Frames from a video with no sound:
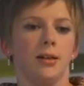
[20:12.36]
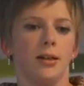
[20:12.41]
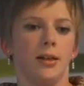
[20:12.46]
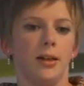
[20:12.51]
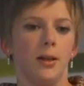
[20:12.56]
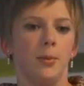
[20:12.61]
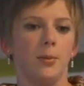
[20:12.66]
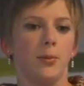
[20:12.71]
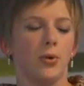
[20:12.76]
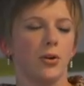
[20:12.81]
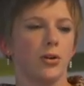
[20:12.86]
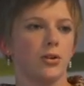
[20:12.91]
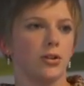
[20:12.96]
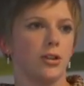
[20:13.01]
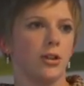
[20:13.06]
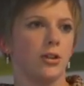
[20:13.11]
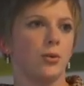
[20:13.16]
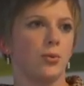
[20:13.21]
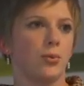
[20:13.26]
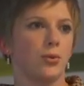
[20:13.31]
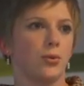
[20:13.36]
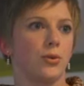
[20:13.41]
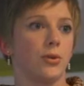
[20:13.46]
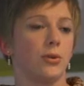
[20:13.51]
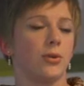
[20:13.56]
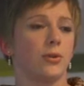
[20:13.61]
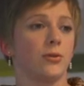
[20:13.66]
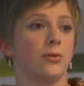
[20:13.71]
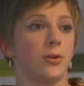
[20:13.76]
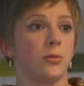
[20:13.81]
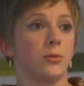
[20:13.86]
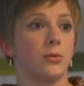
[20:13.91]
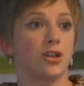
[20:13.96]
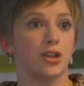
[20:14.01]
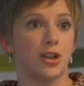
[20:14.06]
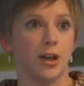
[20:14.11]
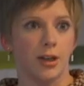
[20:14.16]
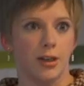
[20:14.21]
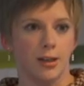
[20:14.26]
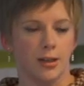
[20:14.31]
importing a product from
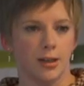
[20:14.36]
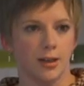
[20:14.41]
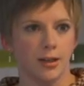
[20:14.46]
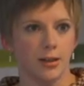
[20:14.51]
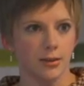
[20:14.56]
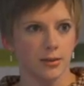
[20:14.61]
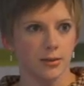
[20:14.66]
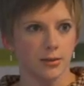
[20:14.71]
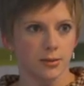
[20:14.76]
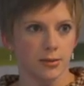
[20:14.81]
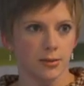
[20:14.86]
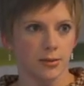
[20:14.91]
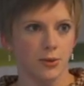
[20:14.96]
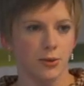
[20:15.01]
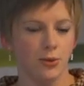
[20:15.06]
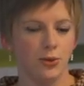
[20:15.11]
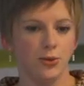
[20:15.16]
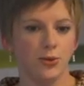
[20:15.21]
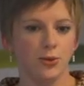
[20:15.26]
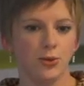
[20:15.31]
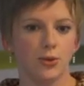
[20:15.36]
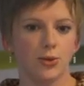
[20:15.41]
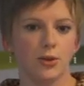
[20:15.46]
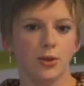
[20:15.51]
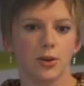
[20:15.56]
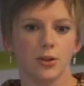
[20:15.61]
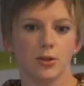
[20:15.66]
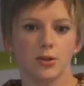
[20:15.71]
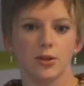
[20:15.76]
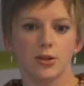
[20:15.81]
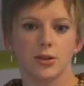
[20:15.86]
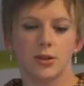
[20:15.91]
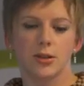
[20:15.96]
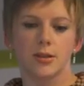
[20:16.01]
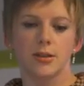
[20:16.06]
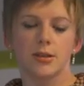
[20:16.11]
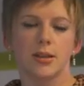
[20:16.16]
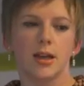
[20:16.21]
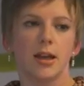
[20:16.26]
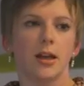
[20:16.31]
China, you can't
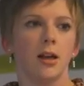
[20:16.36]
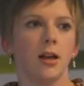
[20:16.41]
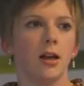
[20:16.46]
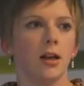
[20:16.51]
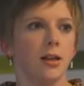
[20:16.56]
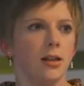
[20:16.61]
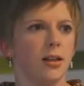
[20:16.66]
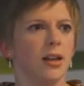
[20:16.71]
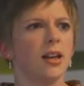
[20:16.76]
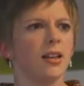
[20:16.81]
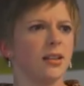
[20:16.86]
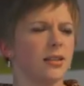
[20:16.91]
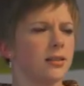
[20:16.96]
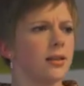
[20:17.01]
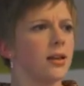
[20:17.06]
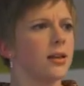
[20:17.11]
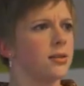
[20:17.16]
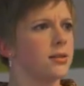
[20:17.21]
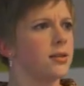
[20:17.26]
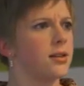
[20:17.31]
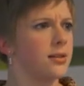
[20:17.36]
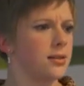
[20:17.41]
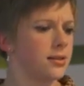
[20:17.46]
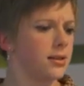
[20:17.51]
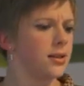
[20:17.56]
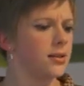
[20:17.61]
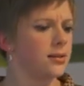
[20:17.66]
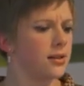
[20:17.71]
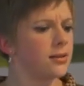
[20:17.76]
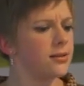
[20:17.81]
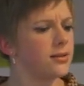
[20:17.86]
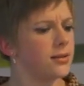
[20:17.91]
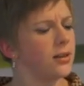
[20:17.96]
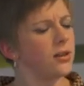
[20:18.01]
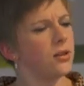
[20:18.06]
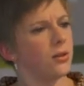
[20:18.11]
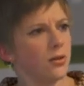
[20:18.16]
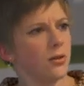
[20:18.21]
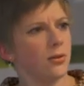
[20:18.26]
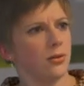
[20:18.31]
just say, yes, they say that they
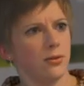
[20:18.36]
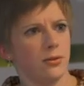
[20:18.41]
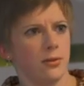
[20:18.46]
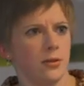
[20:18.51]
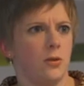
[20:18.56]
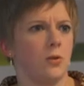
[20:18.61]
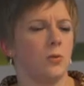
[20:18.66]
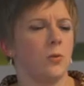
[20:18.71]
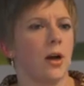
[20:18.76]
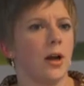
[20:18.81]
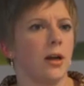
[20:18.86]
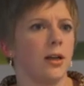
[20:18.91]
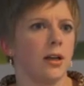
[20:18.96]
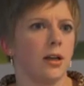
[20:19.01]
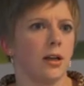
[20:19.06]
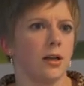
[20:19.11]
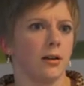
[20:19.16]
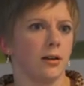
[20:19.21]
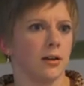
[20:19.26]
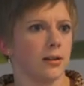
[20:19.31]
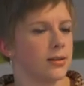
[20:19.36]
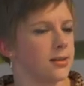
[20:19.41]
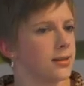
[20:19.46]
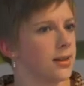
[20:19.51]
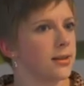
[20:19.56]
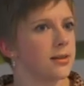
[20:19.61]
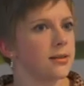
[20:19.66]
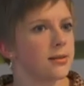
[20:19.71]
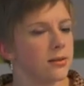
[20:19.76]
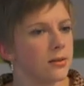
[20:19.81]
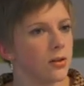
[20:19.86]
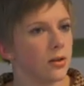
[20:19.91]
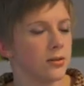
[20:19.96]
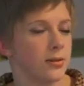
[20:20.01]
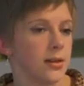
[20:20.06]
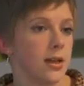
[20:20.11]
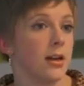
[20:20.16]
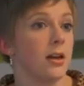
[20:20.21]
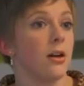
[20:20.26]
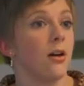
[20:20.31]
know the CE marking. That's
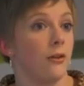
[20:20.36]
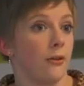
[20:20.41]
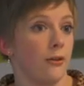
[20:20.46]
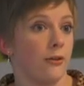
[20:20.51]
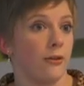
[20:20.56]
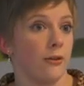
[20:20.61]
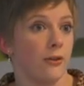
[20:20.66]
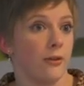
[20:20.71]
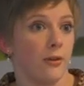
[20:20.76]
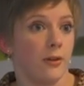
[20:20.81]
not enough.